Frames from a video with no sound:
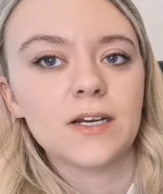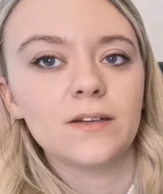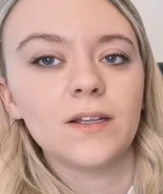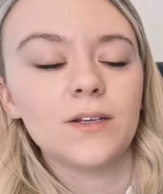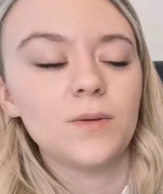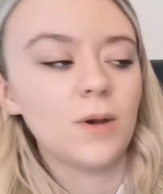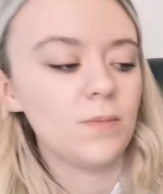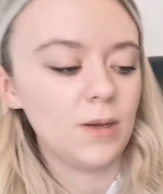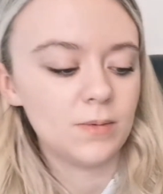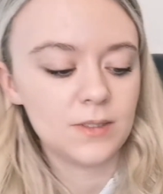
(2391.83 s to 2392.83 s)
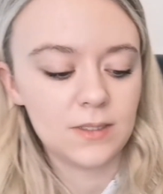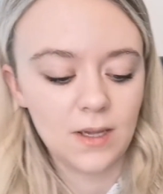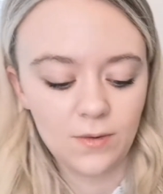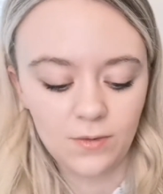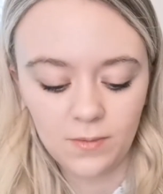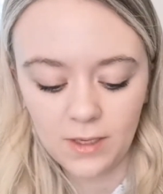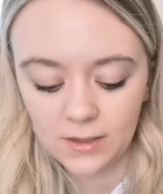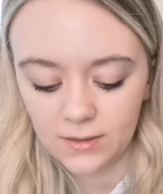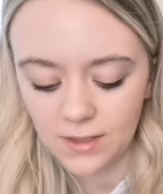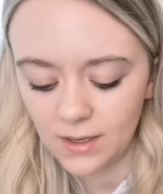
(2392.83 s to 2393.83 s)
and sewing it down, then you won't be
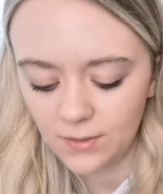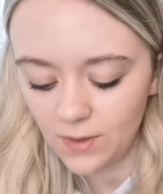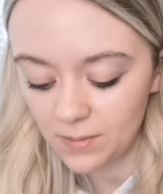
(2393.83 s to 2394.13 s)
able to see it